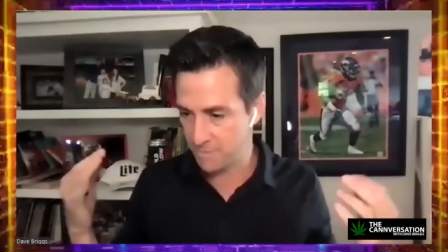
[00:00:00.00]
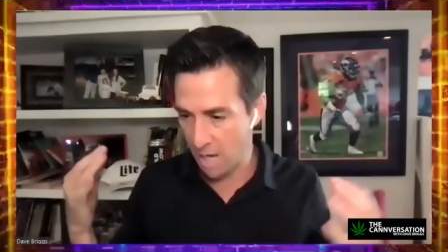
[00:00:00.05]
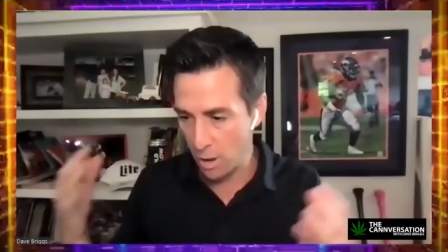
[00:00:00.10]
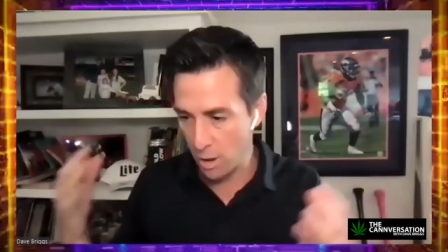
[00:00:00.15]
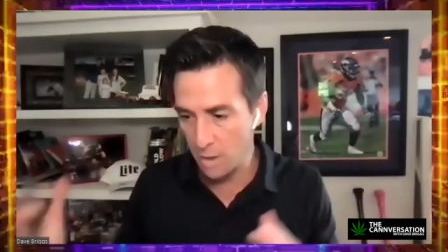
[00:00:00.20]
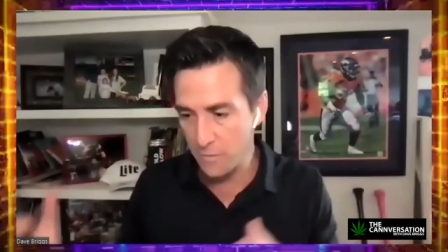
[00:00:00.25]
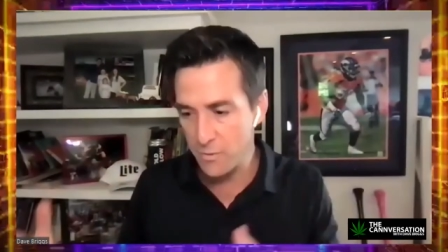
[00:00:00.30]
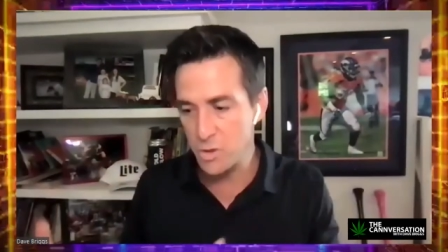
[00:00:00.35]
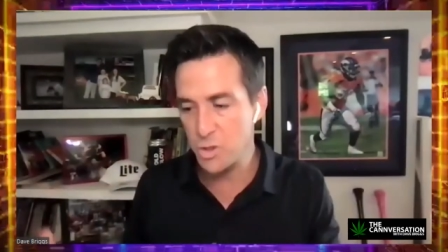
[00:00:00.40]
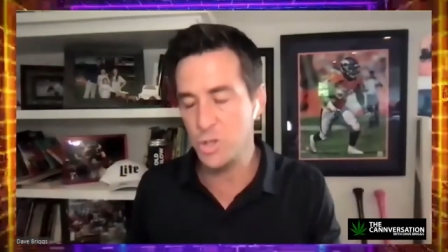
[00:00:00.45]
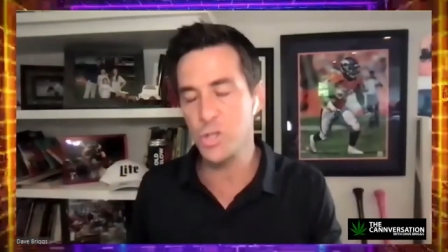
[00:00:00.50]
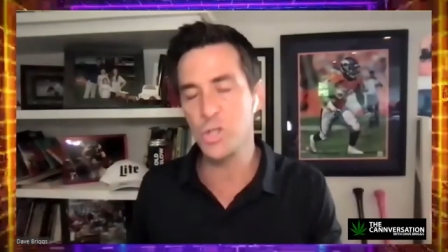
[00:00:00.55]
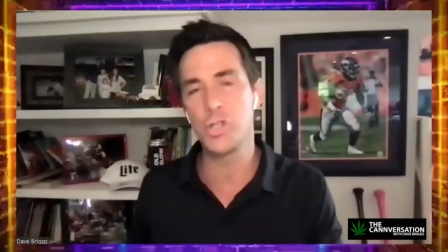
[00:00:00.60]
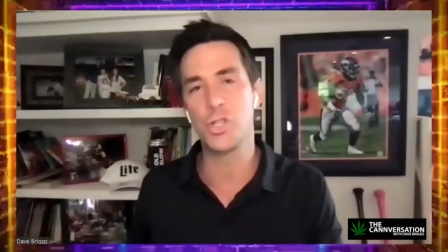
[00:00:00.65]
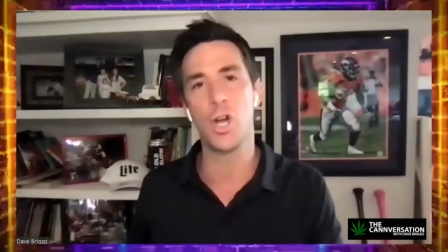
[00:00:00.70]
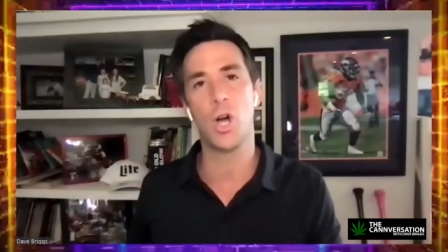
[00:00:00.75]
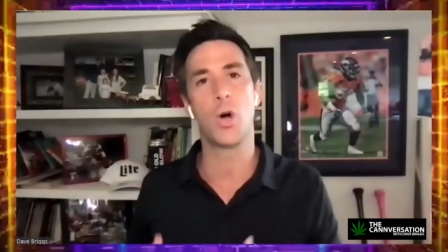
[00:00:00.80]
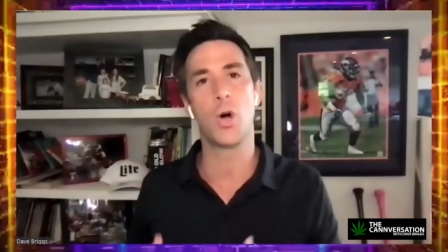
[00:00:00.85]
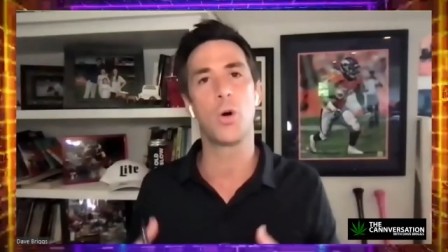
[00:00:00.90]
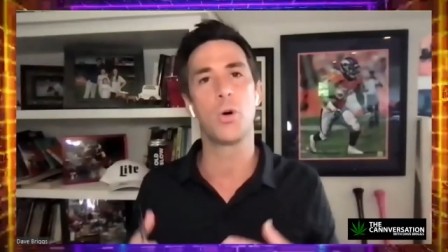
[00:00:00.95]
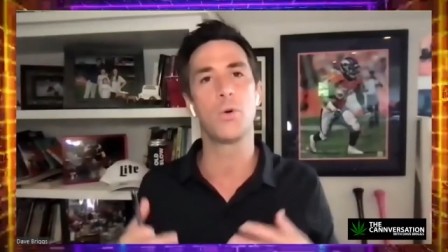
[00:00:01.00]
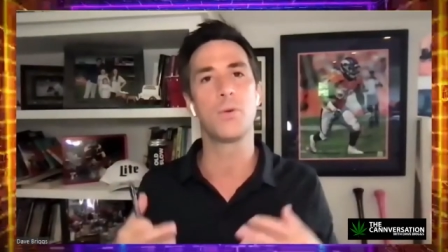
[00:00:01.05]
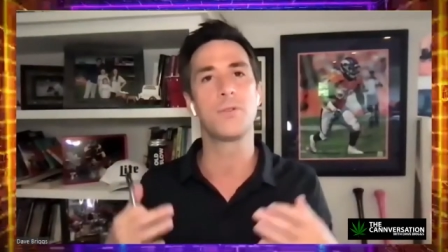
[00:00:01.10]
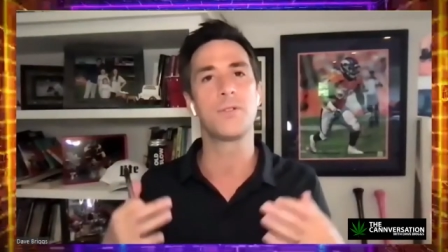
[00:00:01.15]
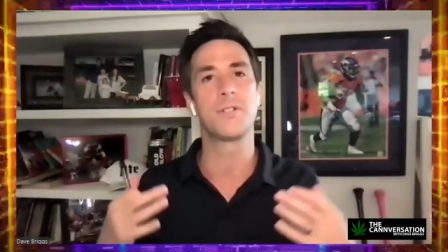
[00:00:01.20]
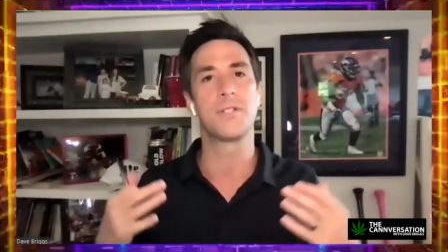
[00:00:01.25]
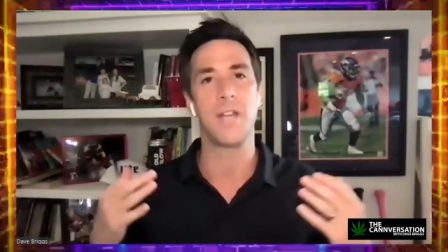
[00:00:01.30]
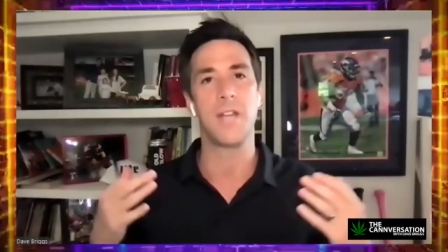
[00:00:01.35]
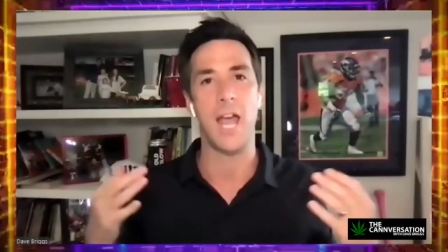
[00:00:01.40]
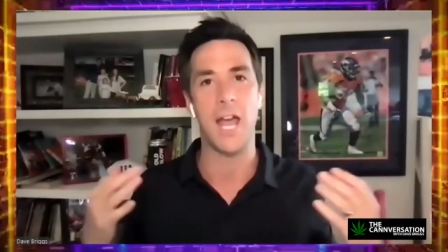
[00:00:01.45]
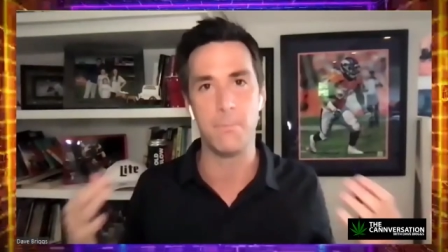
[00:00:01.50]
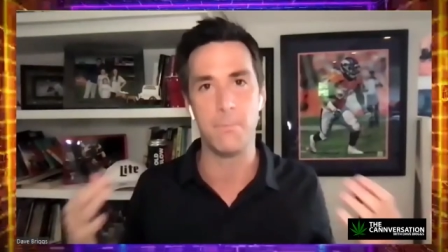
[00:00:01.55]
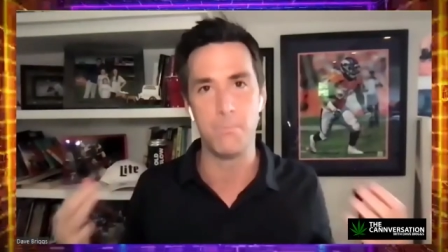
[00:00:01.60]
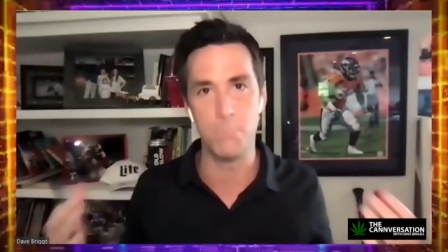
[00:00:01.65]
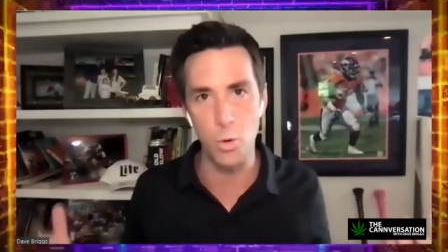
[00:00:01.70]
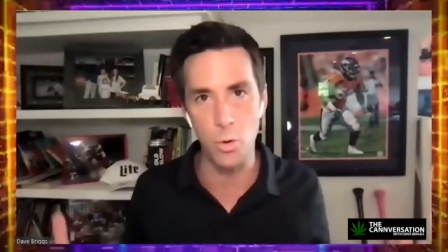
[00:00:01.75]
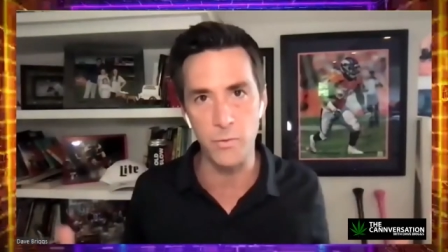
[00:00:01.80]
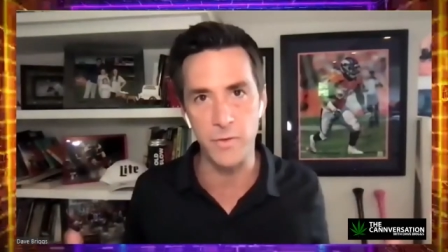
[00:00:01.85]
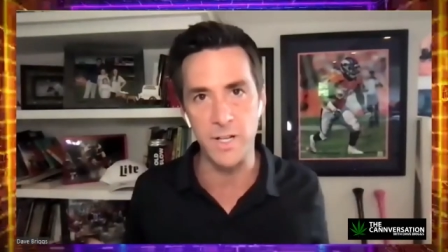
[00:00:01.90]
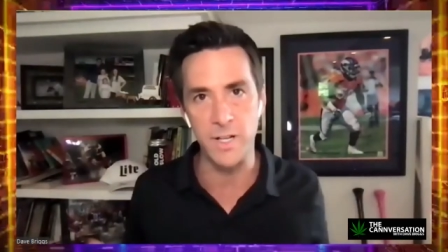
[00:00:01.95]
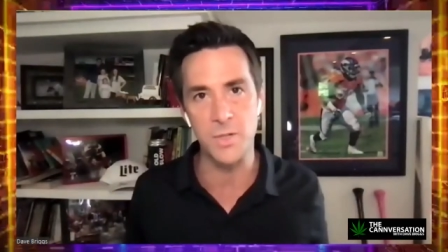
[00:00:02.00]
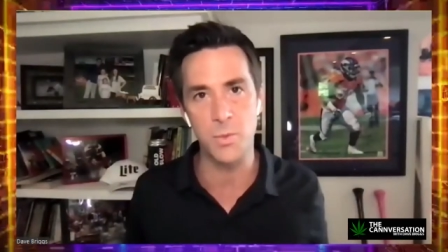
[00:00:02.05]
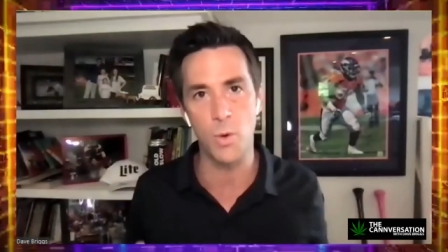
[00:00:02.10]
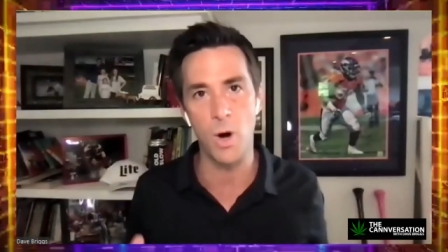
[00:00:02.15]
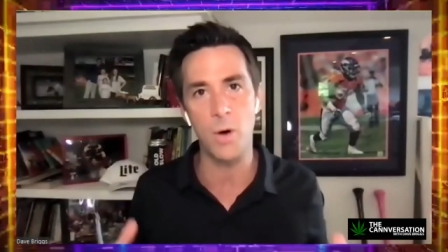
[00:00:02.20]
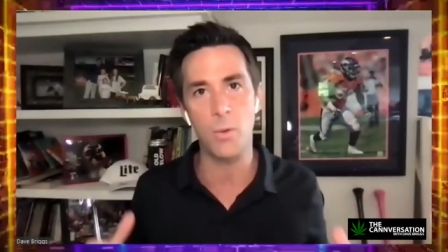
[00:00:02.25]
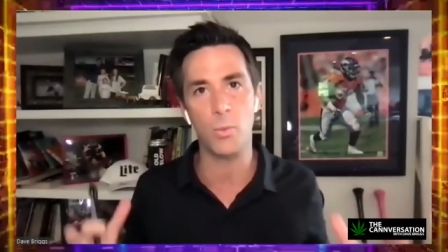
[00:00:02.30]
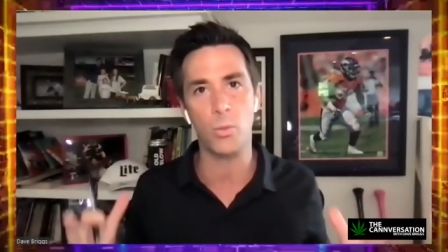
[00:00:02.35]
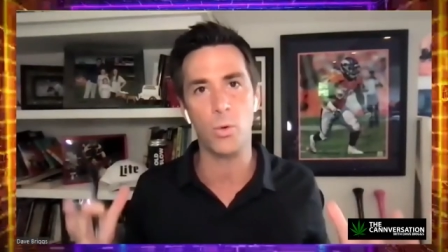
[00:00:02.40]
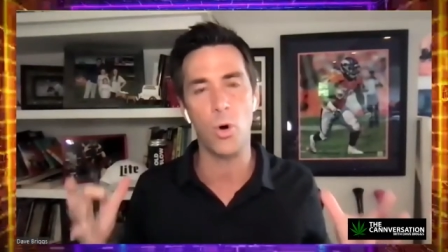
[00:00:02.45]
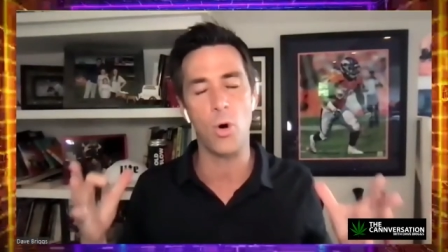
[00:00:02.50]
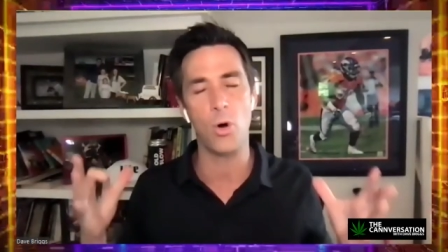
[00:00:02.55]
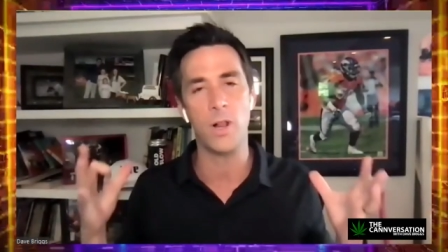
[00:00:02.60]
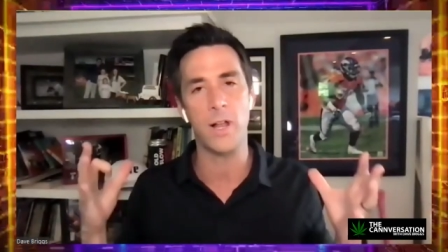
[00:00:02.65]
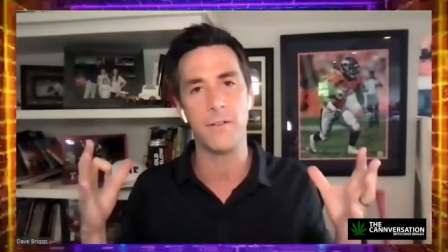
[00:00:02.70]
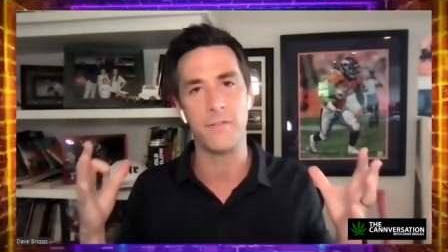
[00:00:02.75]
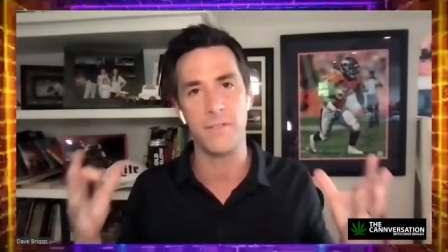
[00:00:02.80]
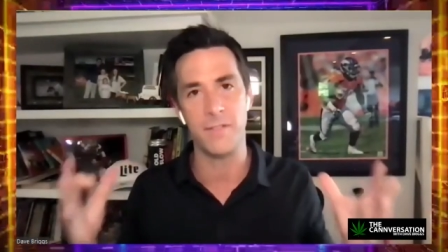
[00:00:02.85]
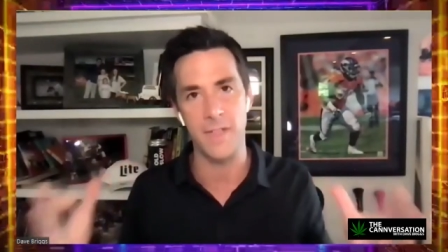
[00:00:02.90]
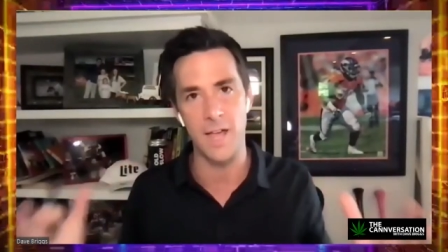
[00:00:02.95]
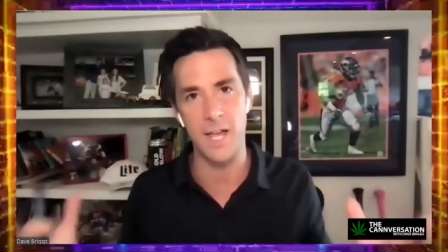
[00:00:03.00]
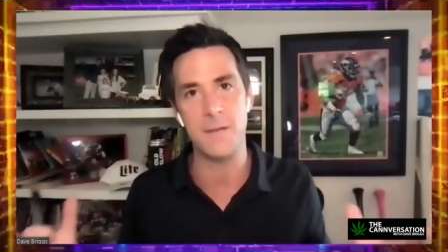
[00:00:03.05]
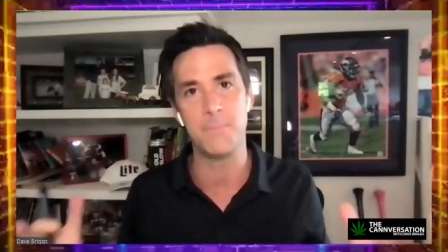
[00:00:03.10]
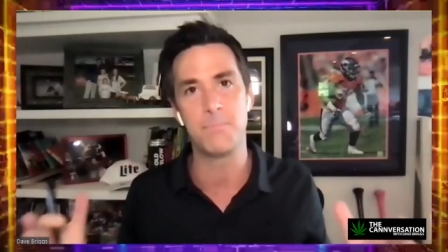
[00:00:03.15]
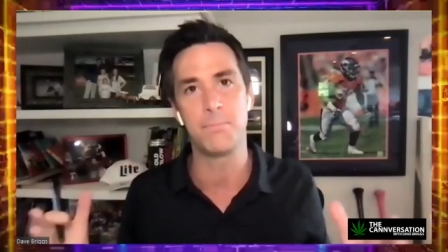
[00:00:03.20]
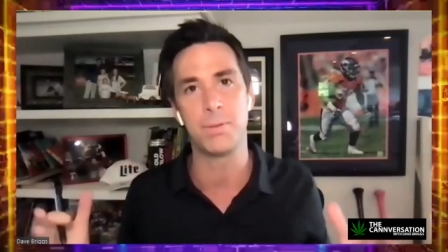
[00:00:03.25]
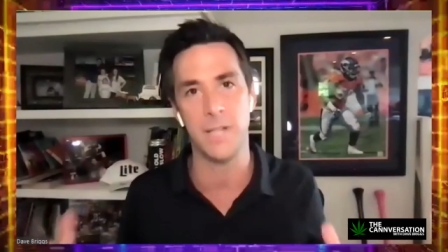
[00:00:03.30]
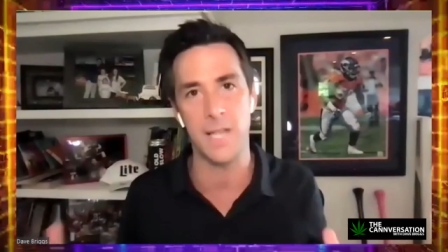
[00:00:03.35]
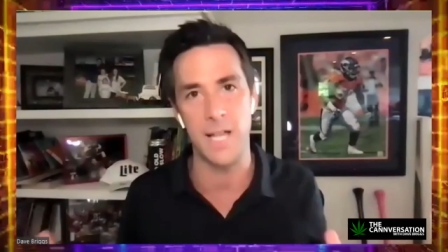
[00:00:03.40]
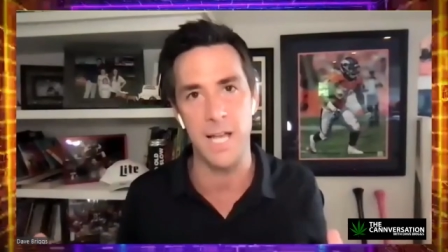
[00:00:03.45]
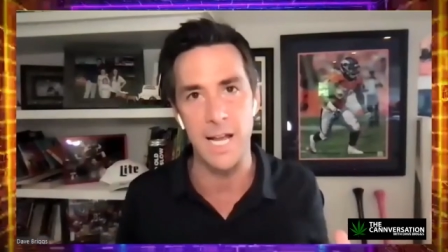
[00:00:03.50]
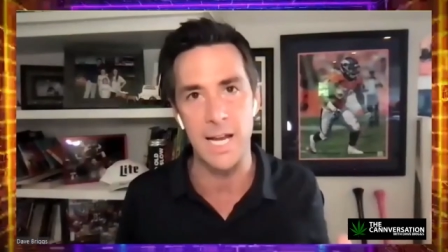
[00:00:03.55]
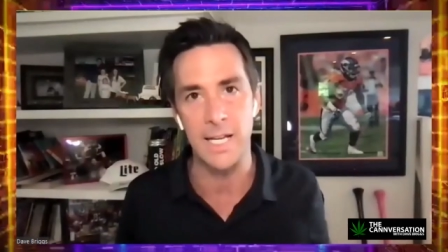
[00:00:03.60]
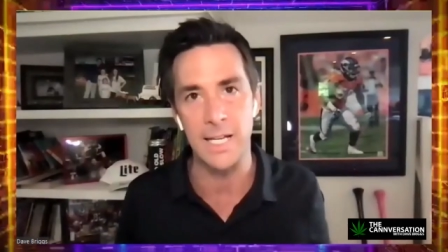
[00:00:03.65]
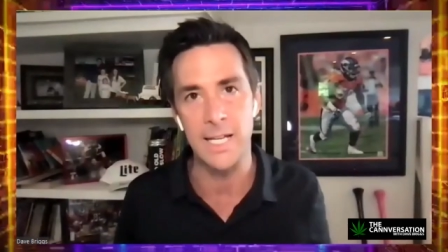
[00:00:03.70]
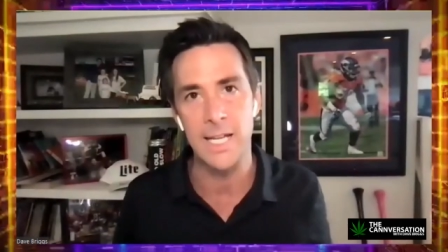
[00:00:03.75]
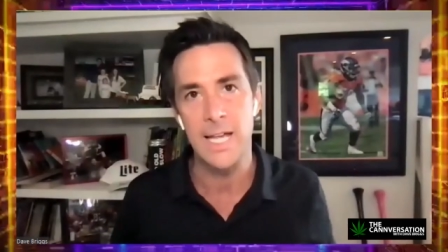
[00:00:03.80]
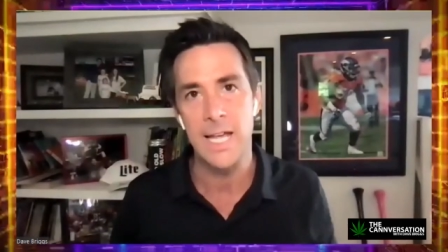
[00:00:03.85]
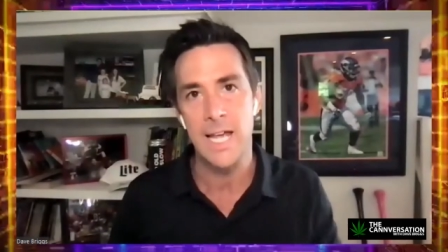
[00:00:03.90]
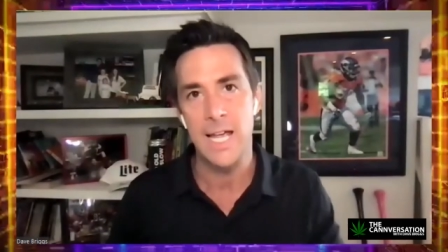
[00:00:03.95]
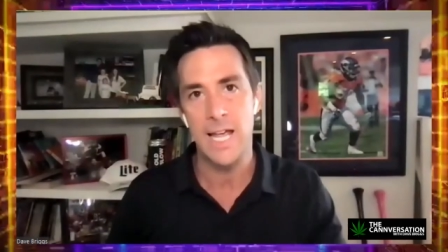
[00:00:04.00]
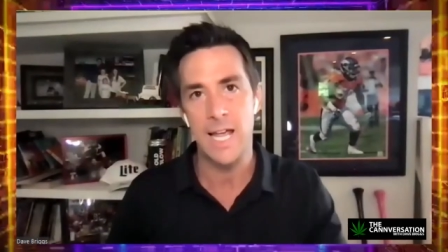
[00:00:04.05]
television shows, and movies, what role have they played